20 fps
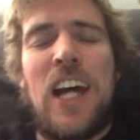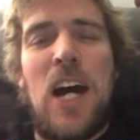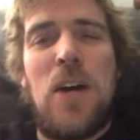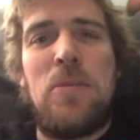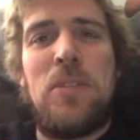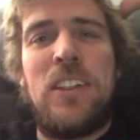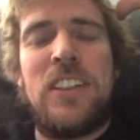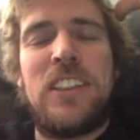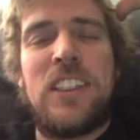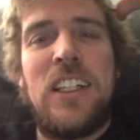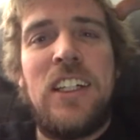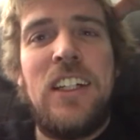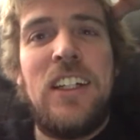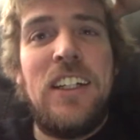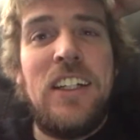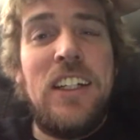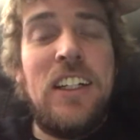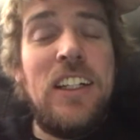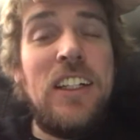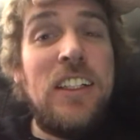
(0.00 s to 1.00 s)
happens.
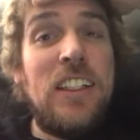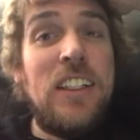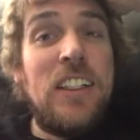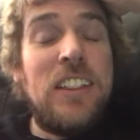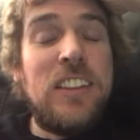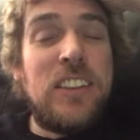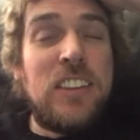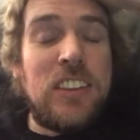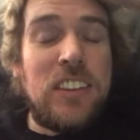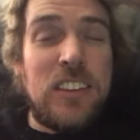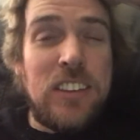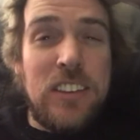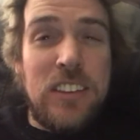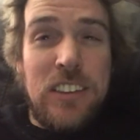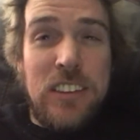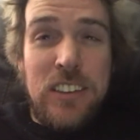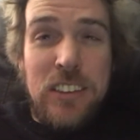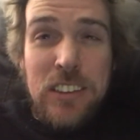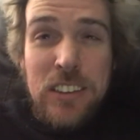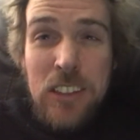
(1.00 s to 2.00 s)
And it's just,
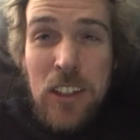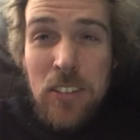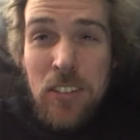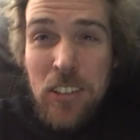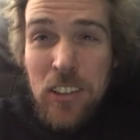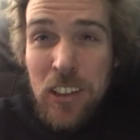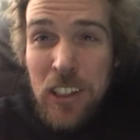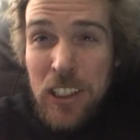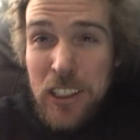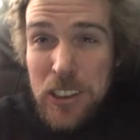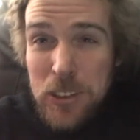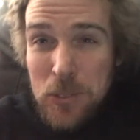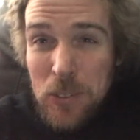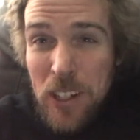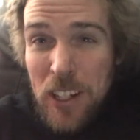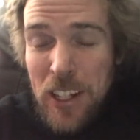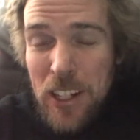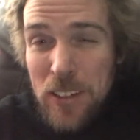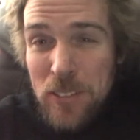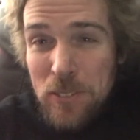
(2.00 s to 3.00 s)
it never ends,
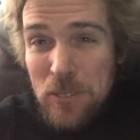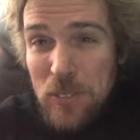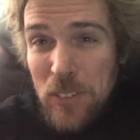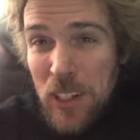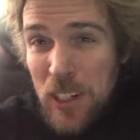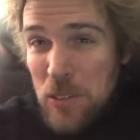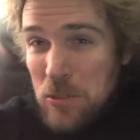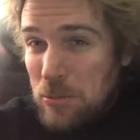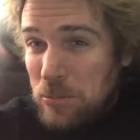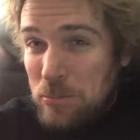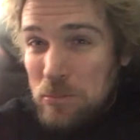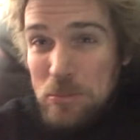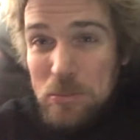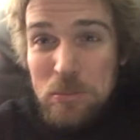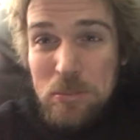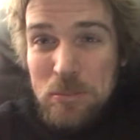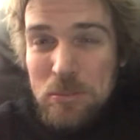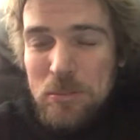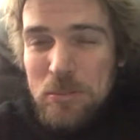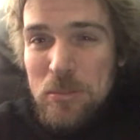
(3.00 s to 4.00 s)
man, but
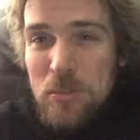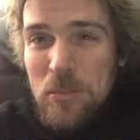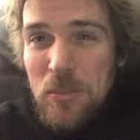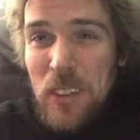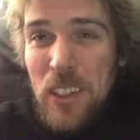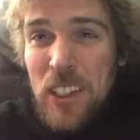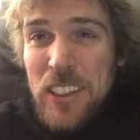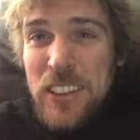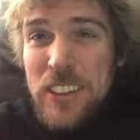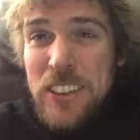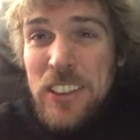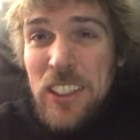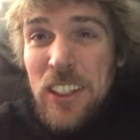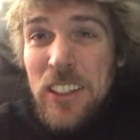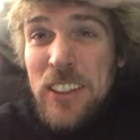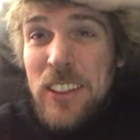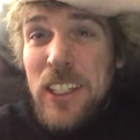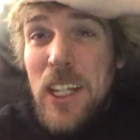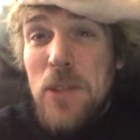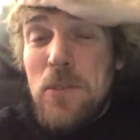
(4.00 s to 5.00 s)
it's all
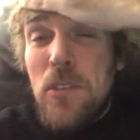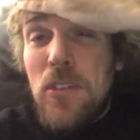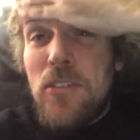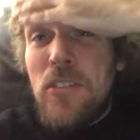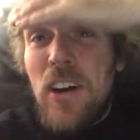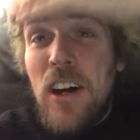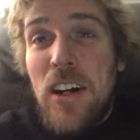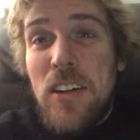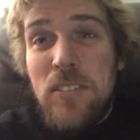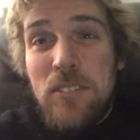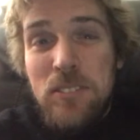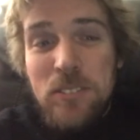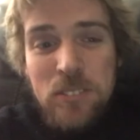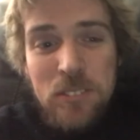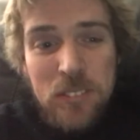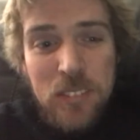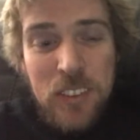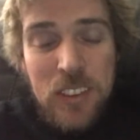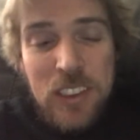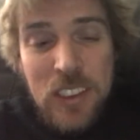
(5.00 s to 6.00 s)
in the name of fun.
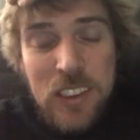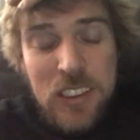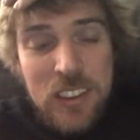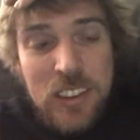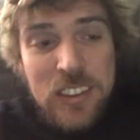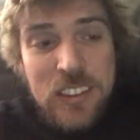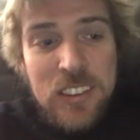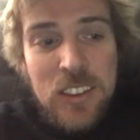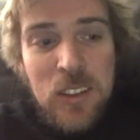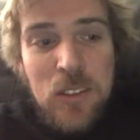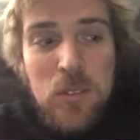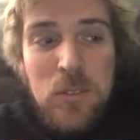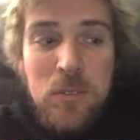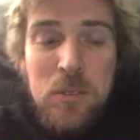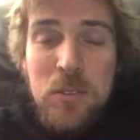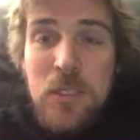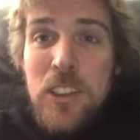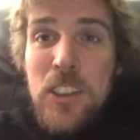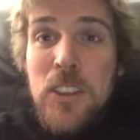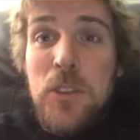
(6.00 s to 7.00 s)
So
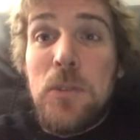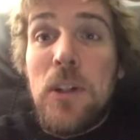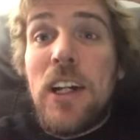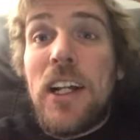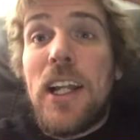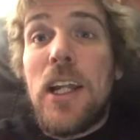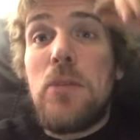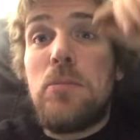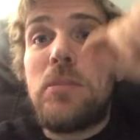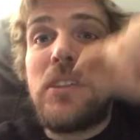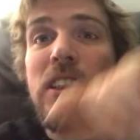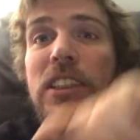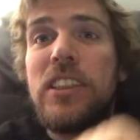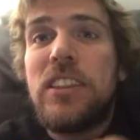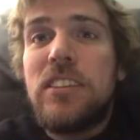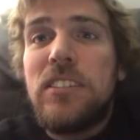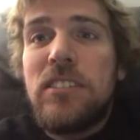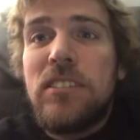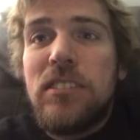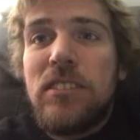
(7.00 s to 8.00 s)
here's my clips.